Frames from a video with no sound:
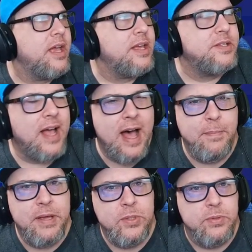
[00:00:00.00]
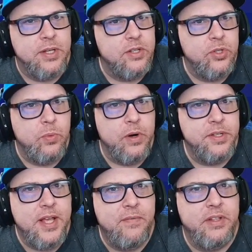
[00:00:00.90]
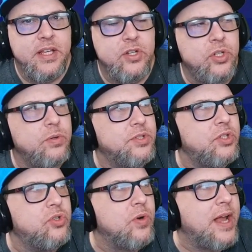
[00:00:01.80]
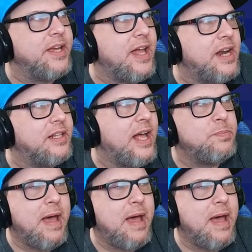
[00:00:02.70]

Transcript: His on-base percentage is where he's having the issue because he's striking out a lot.